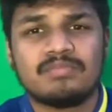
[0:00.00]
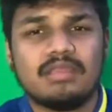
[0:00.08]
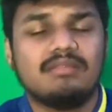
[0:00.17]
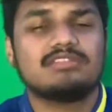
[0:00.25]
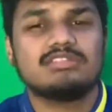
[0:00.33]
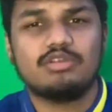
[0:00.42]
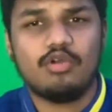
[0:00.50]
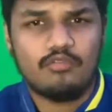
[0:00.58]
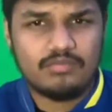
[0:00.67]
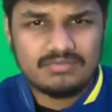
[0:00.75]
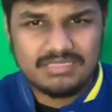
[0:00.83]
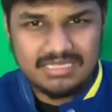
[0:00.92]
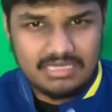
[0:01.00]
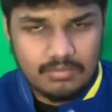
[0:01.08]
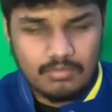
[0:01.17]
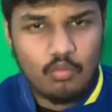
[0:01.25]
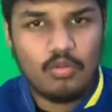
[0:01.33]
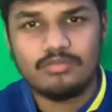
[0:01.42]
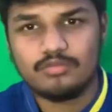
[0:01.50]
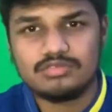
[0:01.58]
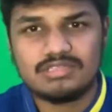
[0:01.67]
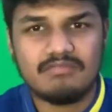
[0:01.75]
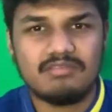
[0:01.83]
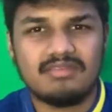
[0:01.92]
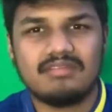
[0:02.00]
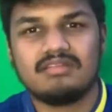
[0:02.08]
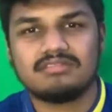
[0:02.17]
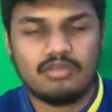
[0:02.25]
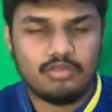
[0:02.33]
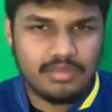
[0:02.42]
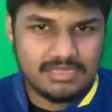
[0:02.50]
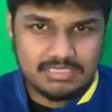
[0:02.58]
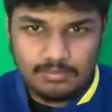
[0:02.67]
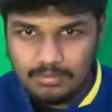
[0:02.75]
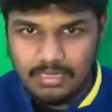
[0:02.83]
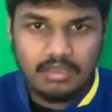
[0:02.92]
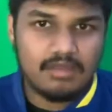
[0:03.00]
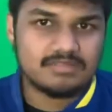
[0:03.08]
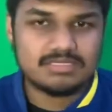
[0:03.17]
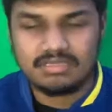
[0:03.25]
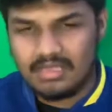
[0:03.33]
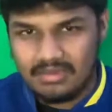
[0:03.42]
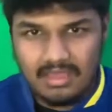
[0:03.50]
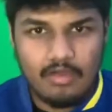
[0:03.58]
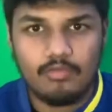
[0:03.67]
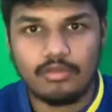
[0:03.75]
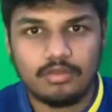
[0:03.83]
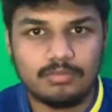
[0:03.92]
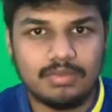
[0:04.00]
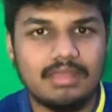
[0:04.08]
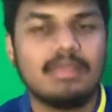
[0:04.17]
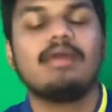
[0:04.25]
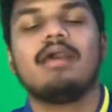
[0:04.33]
Let you know from seed number 1 through 7, and then I'll tell you guys the playoffs and how they're gonna play,